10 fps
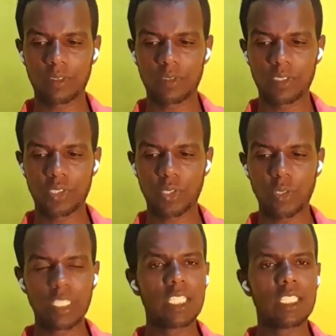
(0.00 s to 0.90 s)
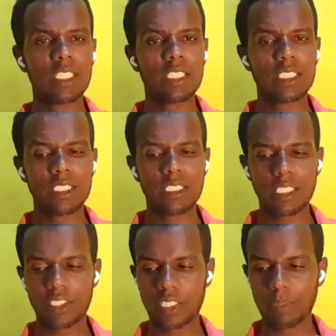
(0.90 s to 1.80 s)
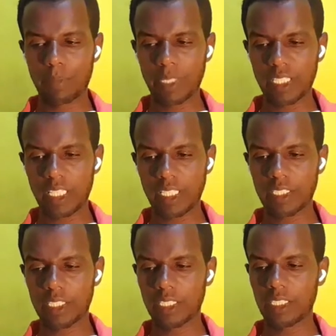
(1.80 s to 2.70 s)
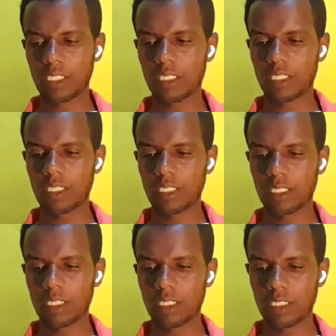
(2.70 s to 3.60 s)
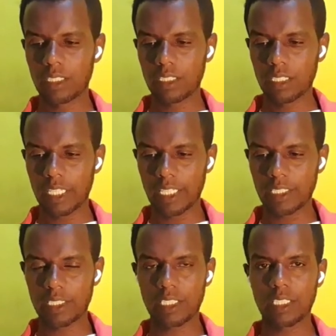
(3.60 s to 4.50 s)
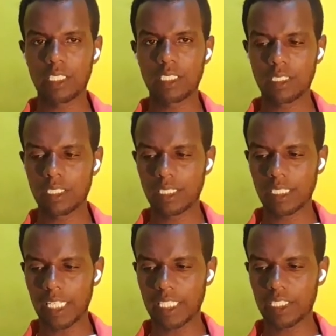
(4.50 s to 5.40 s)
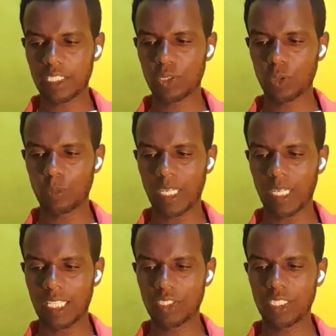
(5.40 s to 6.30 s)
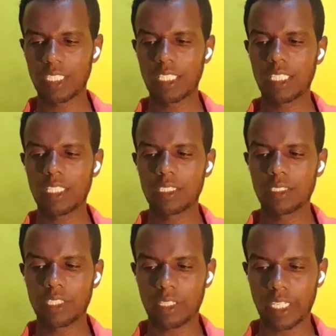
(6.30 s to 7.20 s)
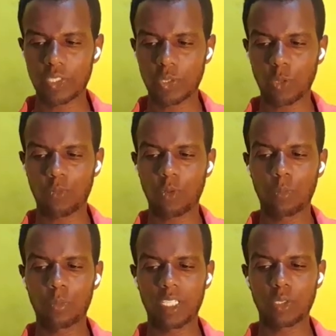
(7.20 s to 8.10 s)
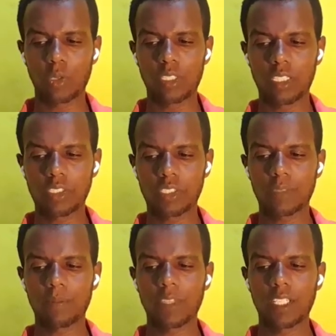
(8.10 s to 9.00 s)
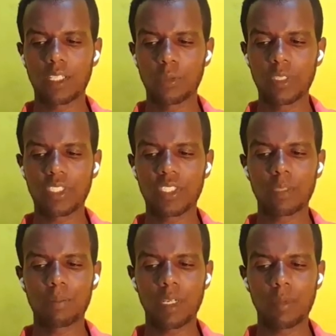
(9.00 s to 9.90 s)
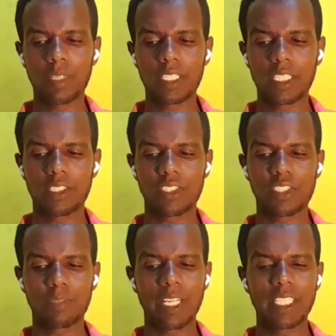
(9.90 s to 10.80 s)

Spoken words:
So it's dependent and designed to balance the rights of copyright holders with public interest by